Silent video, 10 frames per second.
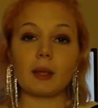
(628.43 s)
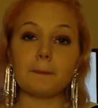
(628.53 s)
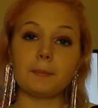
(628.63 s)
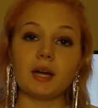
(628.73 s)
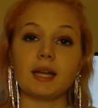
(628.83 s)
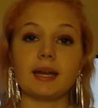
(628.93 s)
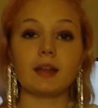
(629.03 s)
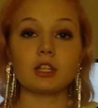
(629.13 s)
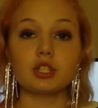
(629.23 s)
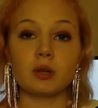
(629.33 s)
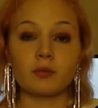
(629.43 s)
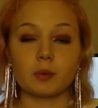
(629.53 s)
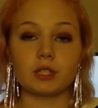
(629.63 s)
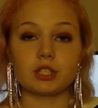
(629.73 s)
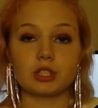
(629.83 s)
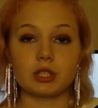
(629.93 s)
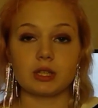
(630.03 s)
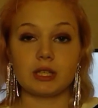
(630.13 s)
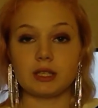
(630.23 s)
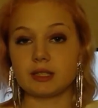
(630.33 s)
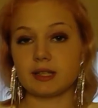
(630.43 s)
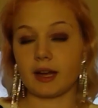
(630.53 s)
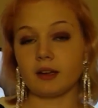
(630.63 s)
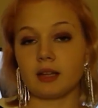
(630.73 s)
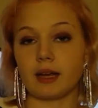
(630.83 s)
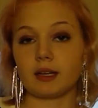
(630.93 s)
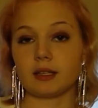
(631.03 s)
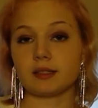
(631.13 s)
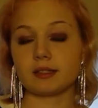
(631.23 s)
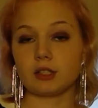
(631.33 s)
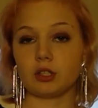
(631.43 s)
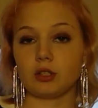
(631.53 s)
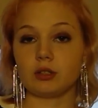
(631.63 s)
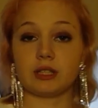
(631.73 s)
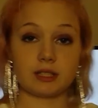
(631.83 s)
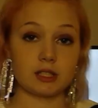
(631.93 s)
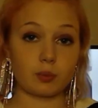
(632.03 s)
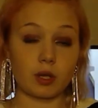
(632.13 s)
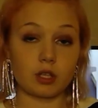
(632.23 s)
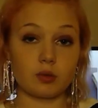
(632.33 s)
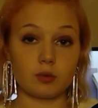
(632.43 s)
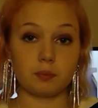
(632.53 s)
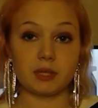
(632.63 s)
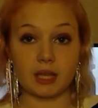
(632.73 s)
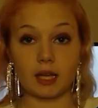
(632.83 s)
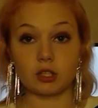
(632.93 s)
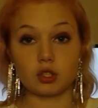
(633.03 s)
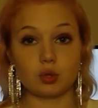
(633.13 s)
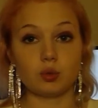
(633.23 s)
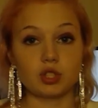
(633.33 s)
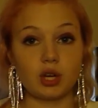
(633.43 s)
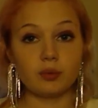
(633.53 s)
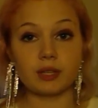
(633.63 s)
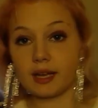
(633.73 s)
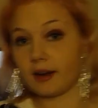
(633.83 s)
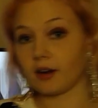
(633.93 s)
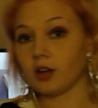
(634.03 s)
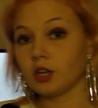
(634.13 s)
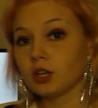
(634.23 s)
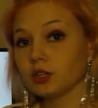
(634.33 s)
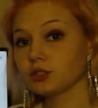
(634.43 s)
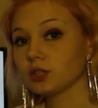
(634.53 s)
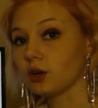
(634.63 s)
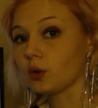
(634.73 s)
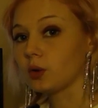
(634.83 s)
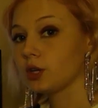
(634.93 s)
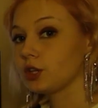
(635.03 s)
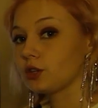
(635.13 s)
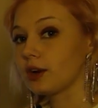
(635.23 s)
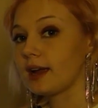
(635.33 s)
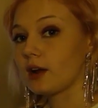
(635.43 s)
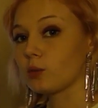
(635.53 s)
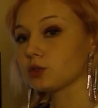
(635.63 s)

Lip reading: But now that you have reached the desired lightness, this is when you begin to tone the hair. So your hair will